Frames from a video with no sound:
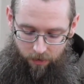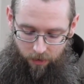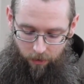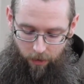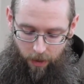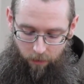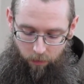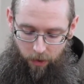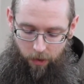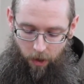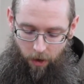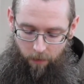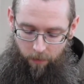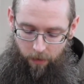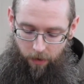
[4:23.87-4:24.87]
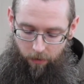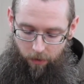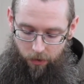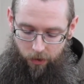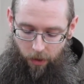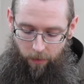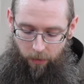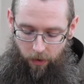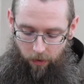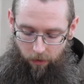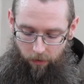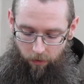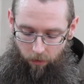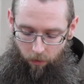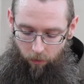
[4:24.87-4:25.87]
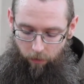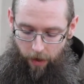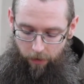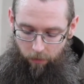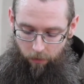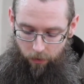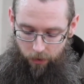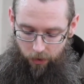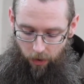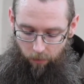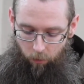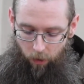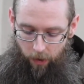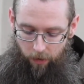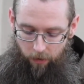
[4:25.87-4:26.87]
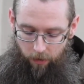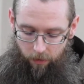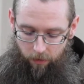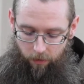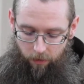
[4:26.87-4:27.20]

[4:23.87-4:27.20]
to then become the something, or rather the someone,